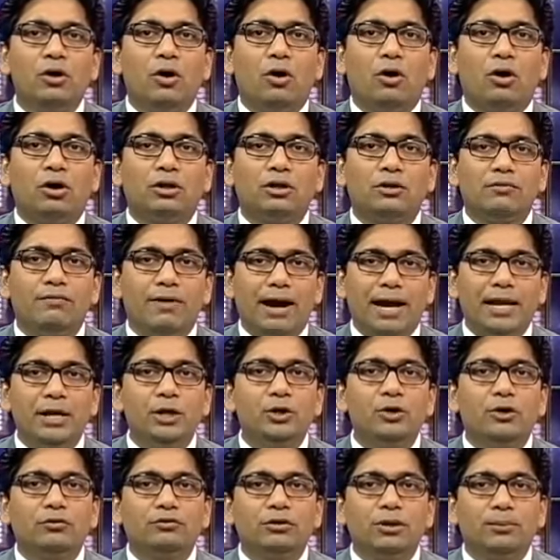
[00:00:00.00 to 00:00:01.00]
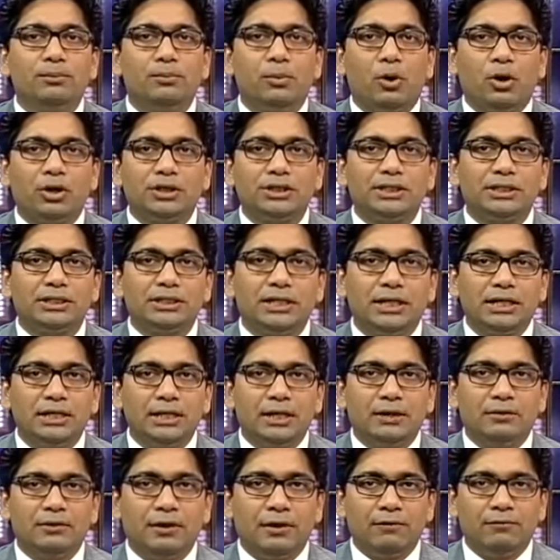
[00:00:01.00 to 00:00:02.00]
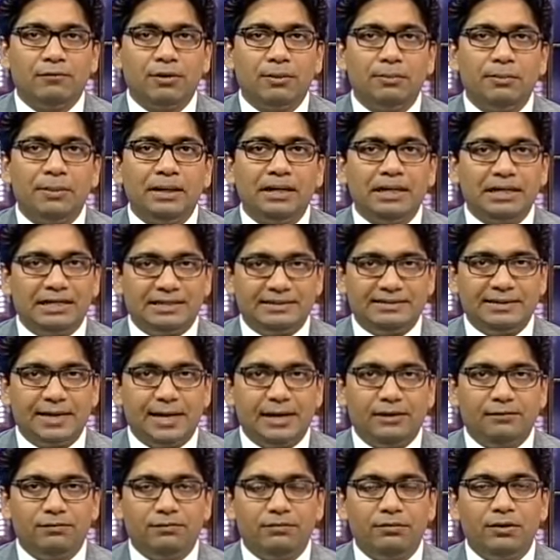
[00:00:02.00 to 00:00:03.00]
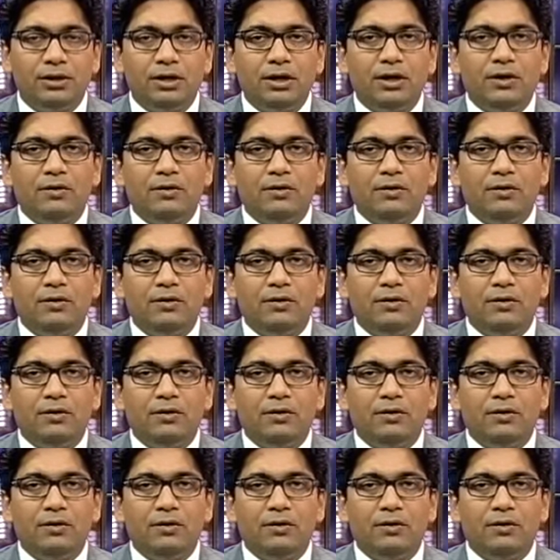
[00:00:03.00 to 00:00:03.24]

or the value of the project and the development itself,